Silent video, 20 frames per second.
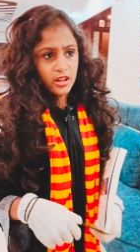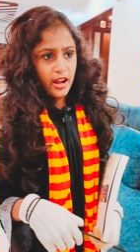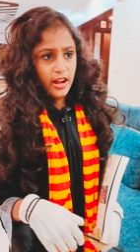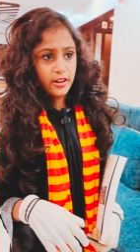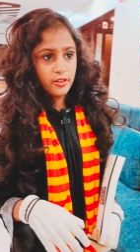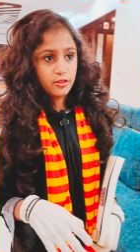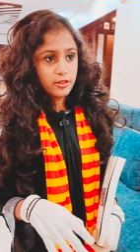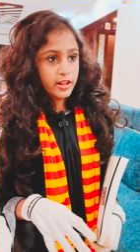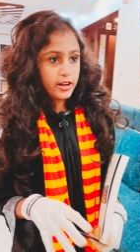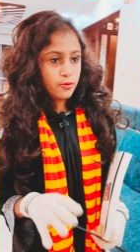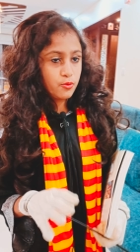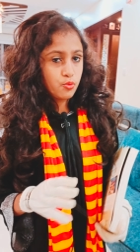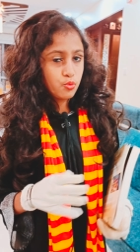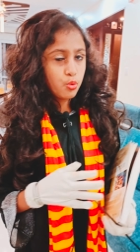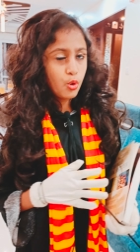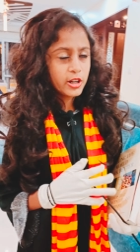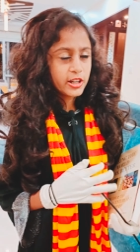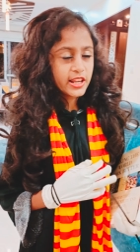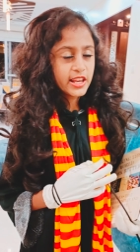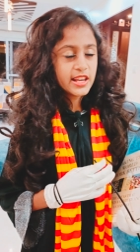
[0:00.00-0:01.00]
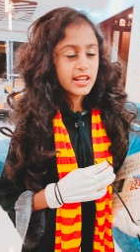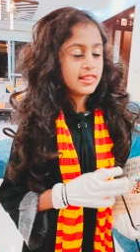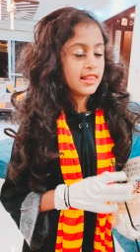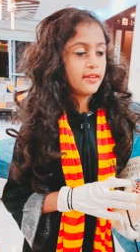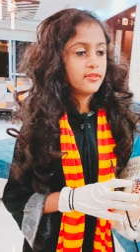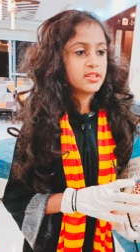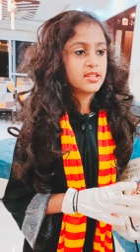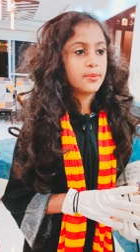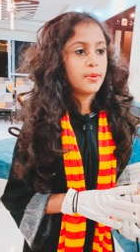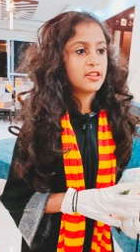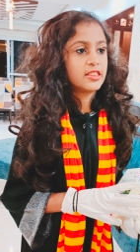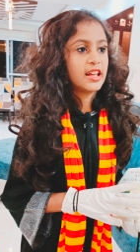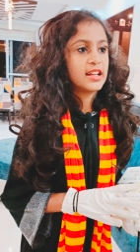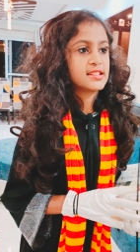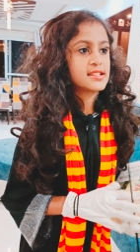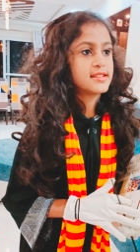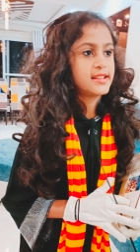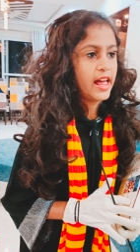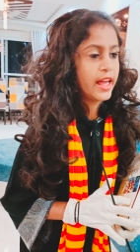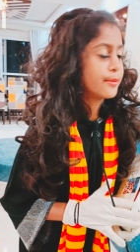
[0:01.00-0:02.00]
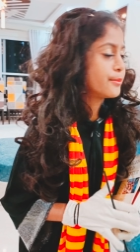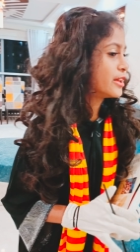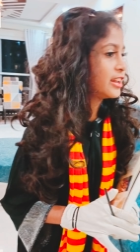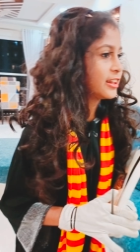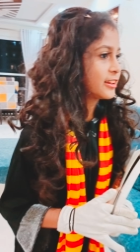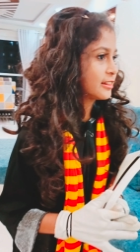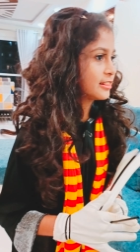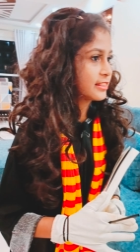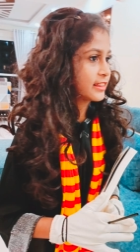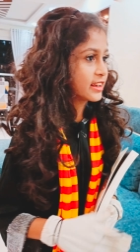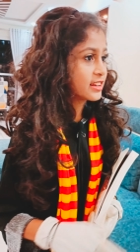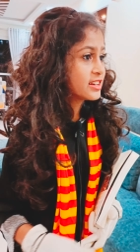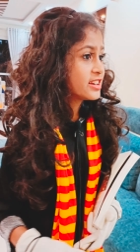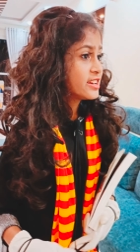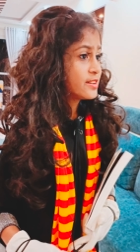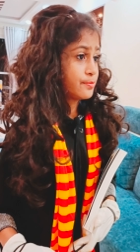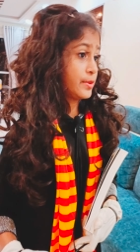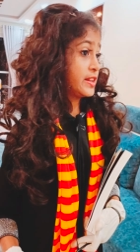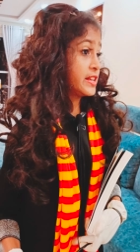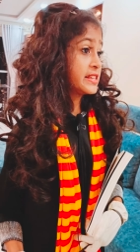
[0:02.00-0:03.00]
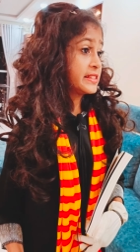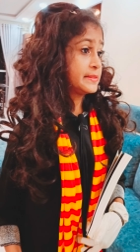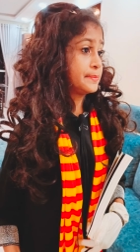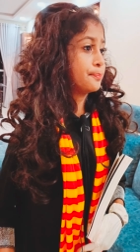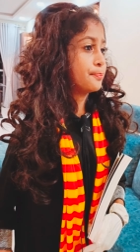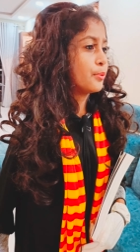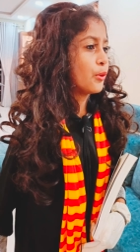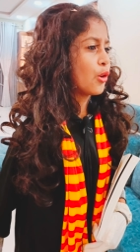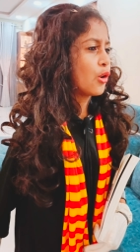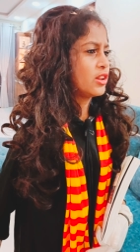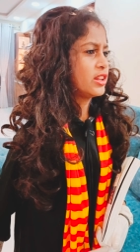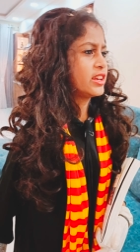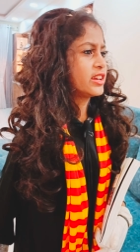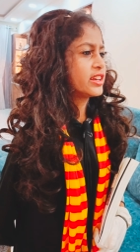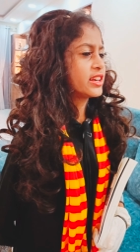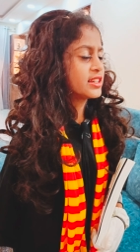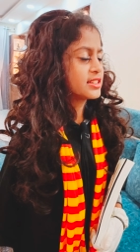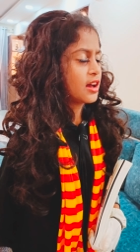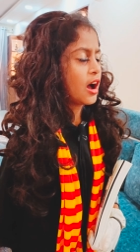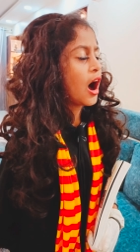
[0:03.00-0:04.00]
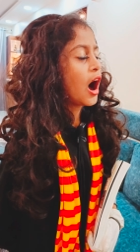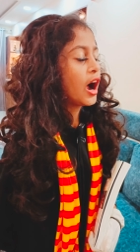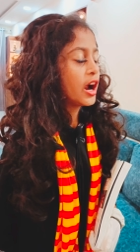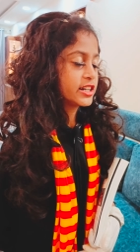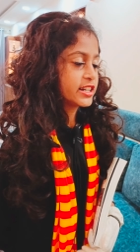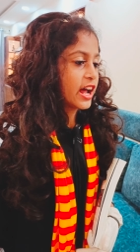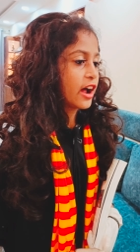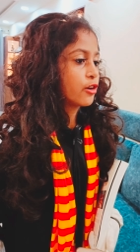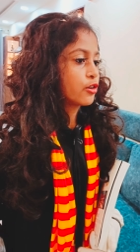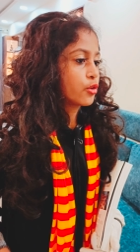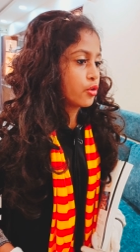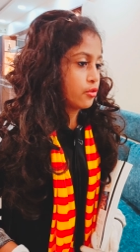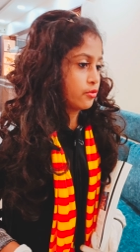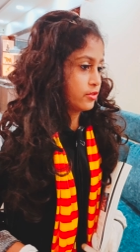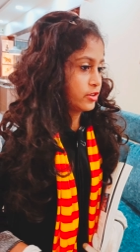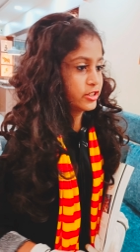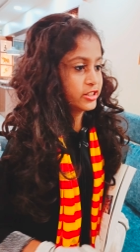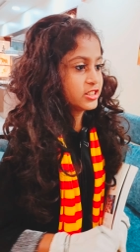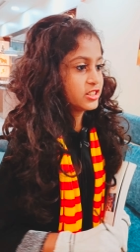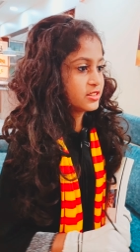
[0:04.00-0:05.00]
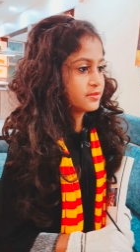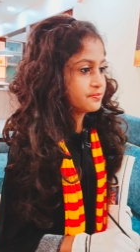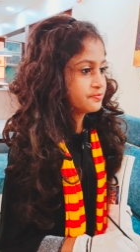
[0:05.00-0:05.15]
I don't get what he loves about that slimy little thing, but he's bawling his heart out over it.